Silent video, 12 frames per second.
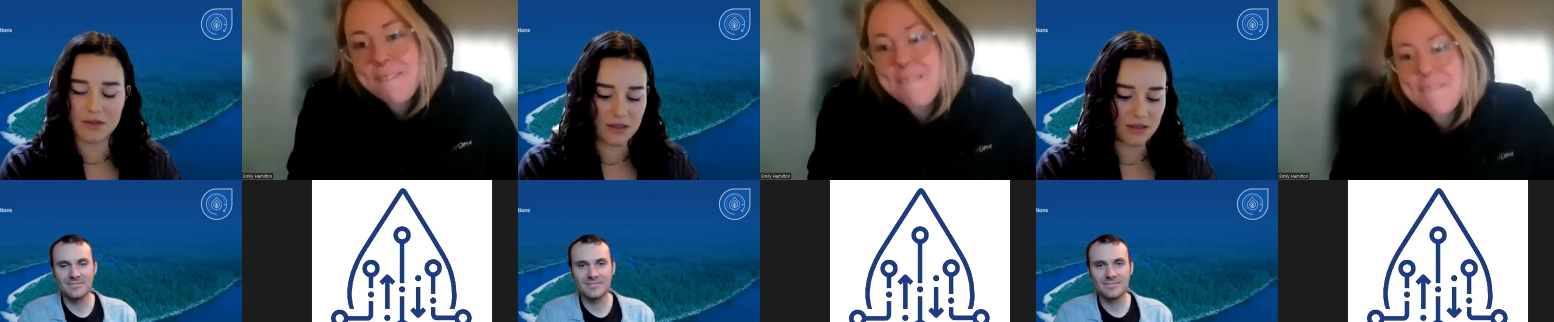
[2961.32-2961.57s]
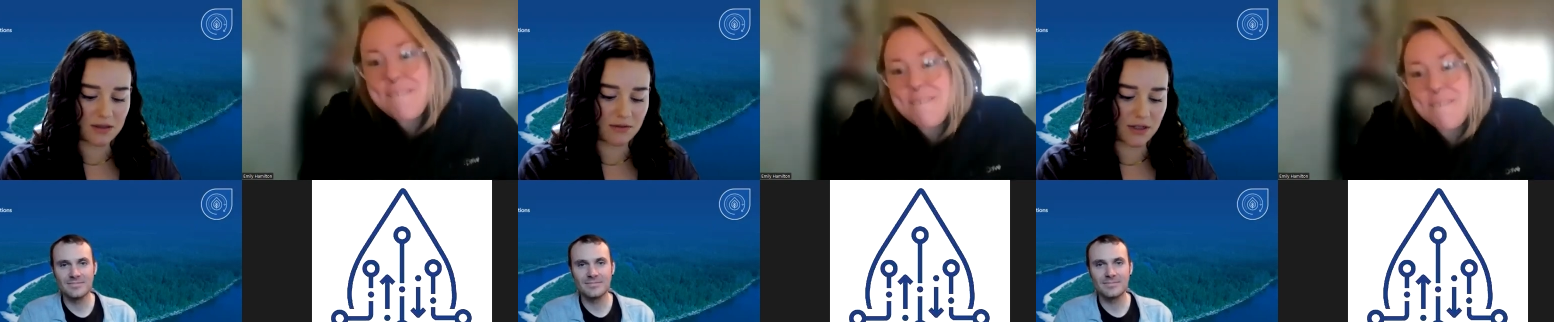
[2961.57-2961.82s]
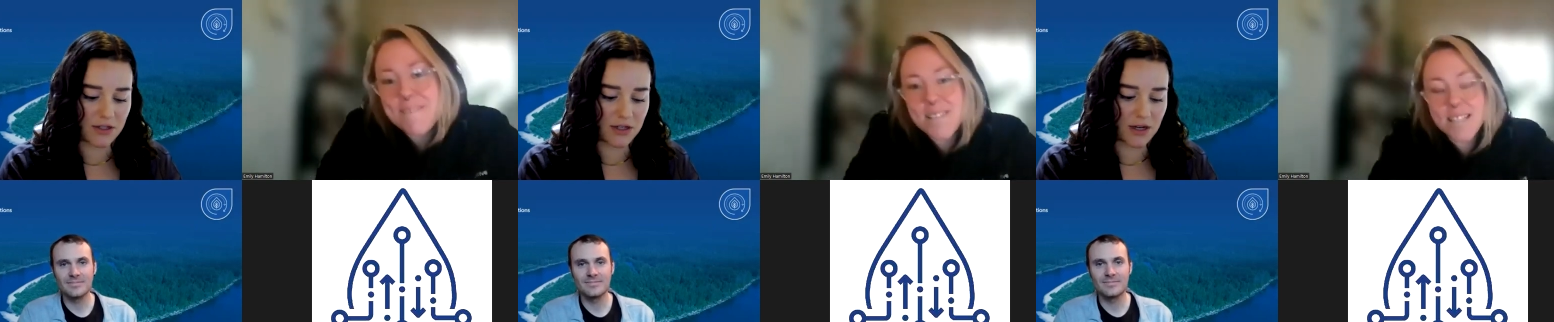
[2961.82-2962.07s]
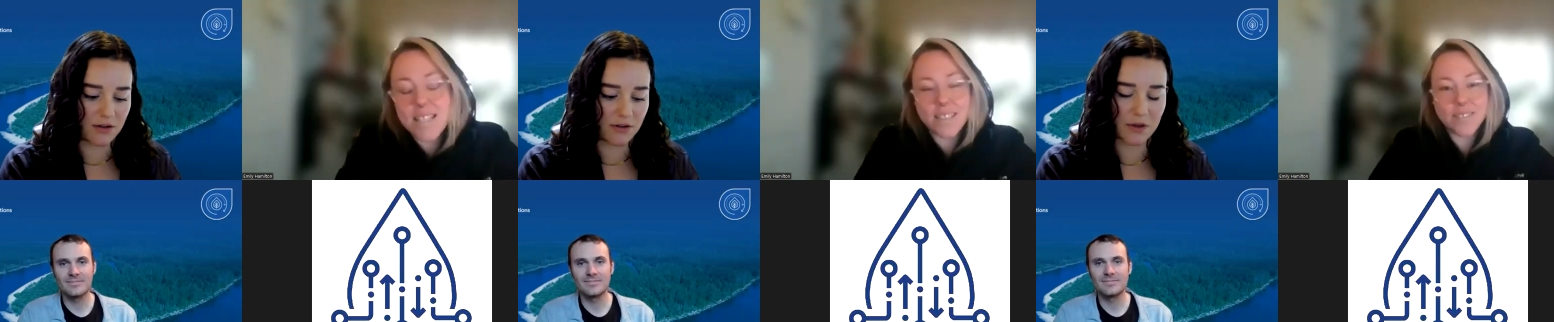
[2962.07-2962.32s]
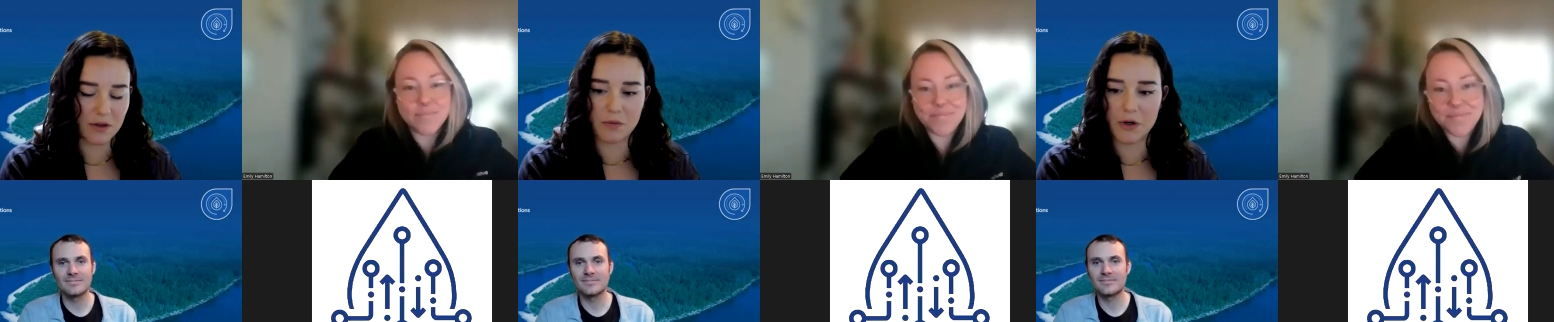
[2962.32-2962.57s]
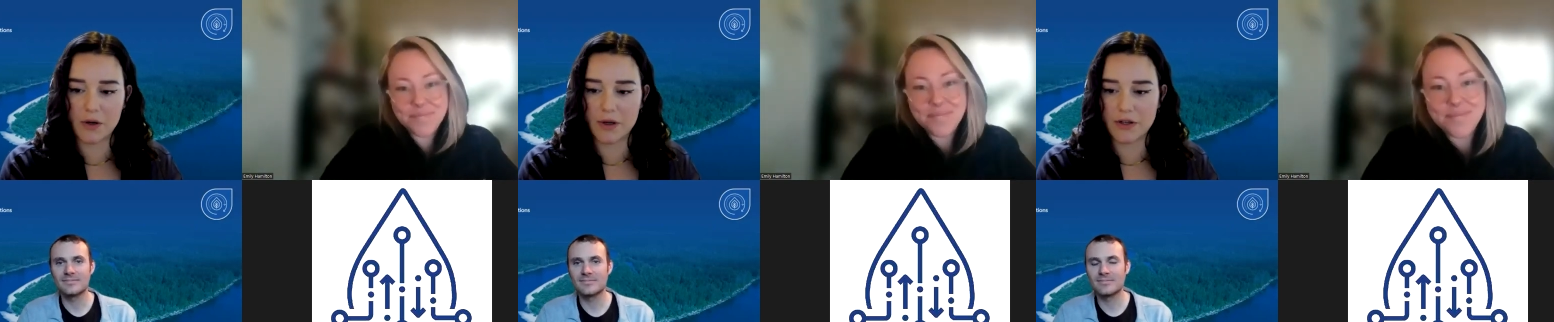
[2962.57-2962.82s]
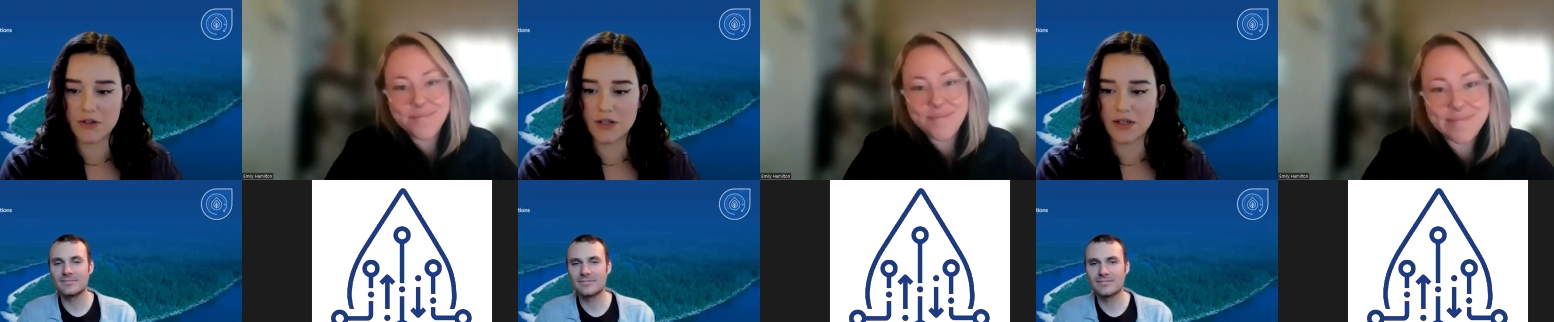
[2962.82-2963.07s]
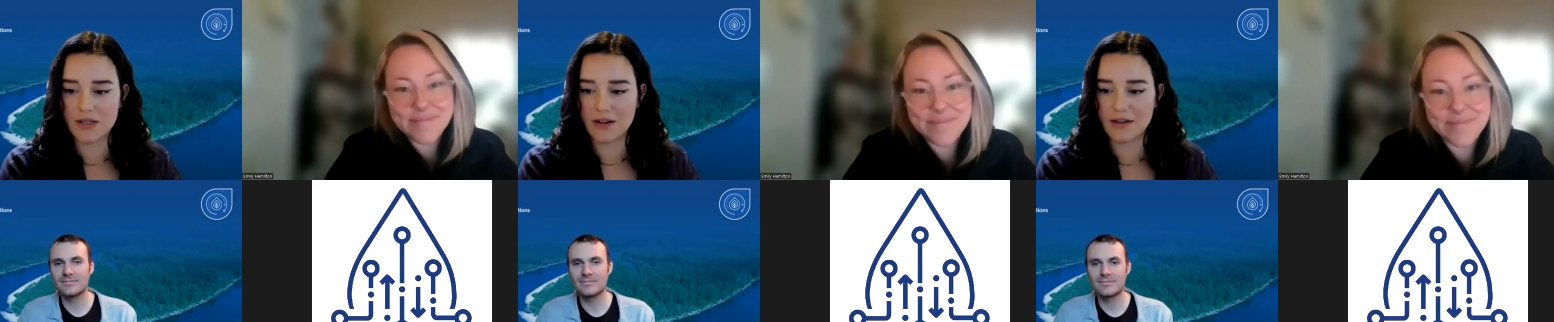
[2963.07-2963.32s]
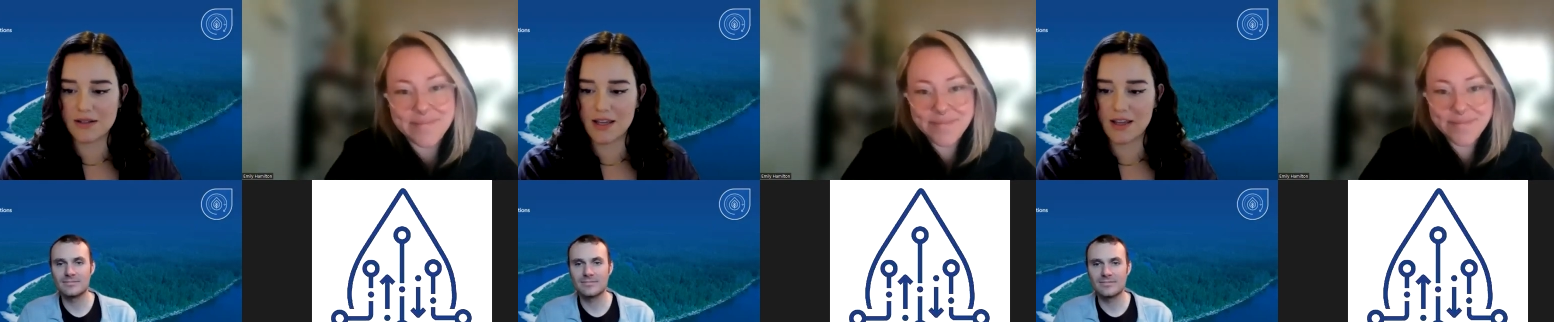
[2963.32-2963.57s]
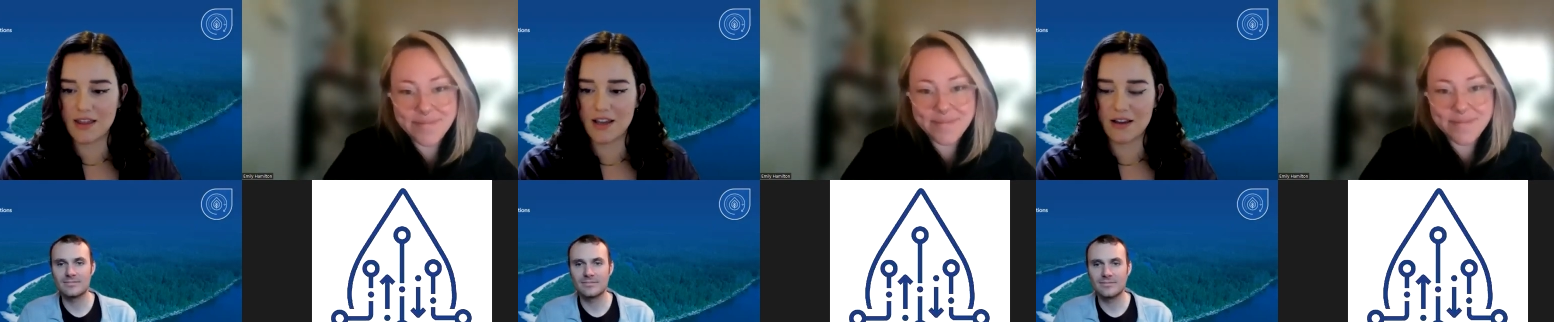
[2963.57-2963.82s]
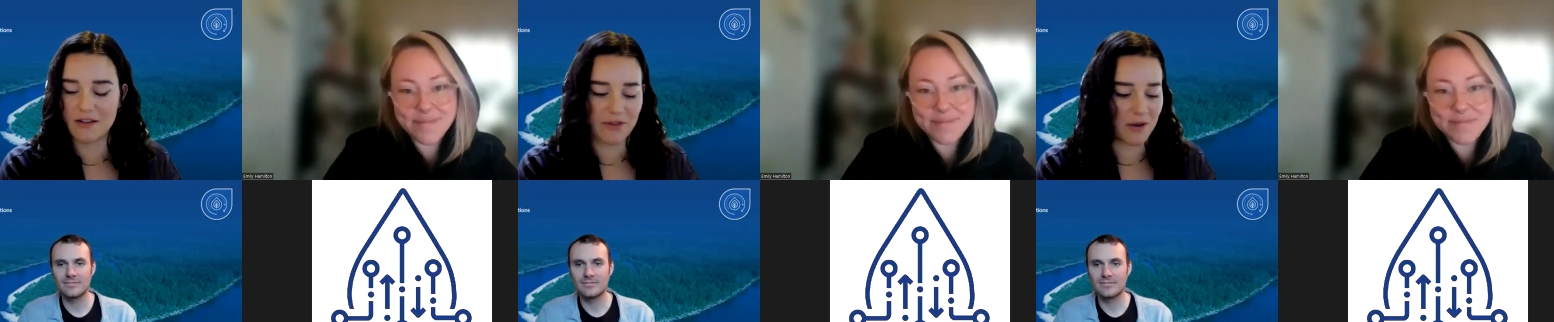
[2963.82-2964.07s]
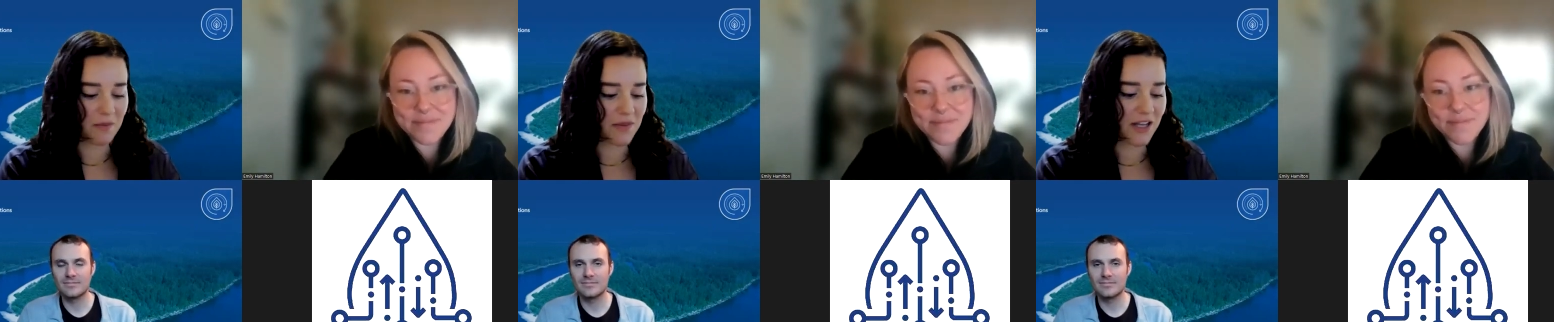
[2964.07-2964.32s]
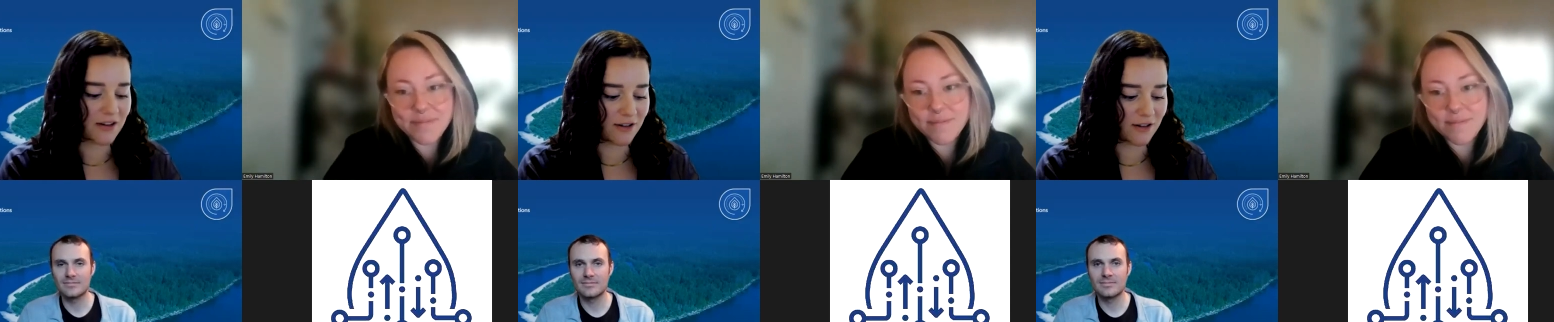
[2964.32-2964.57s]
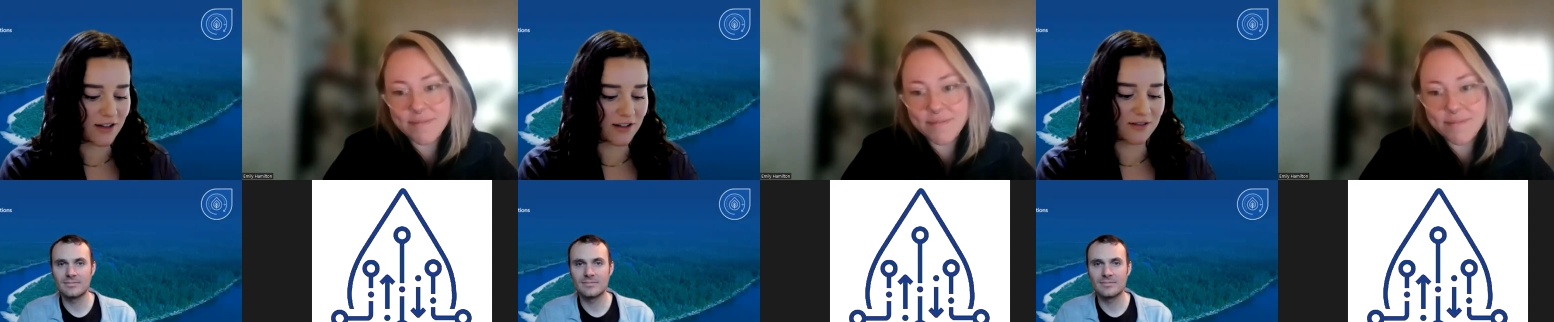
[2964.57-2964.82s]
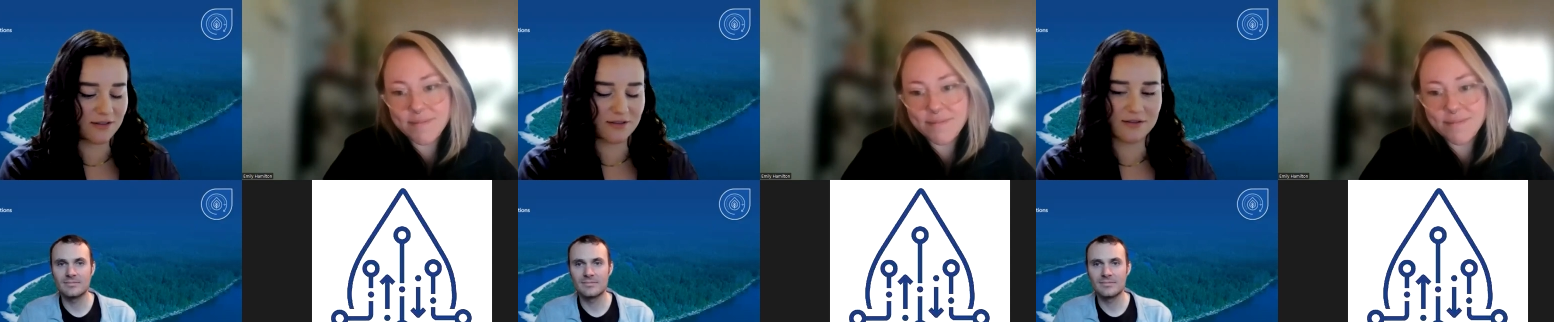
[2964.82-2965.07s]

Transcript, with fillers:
Speaker 1: wants to reach out with more questions as they think of them later on.